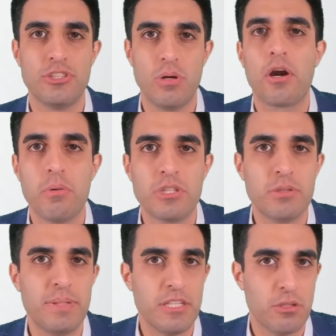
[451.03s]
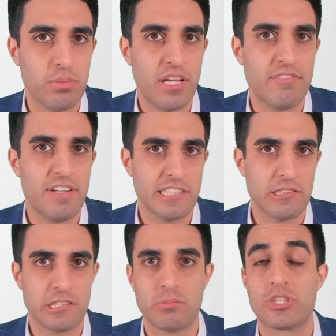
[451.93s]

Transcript: are going to be your blood vessels,